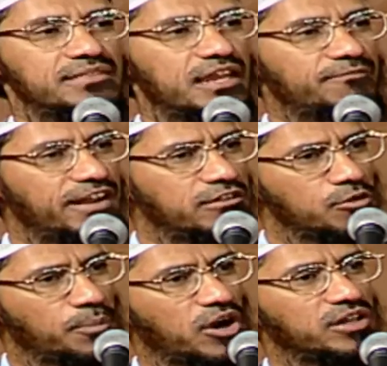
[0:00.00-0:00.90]
that once you
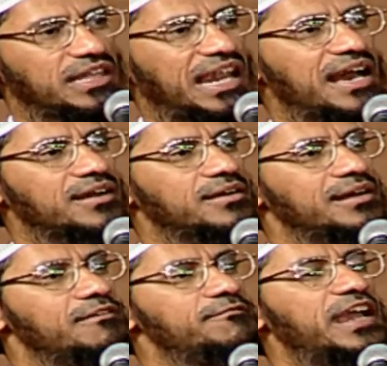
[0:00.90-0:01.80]
pronounce
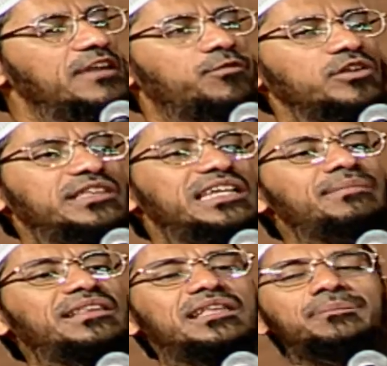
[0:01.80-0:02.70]
talaq, wait for 3
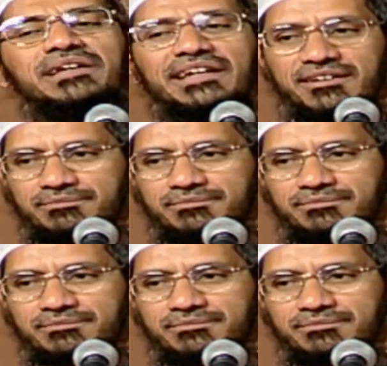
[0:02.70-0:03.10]
monthly periods.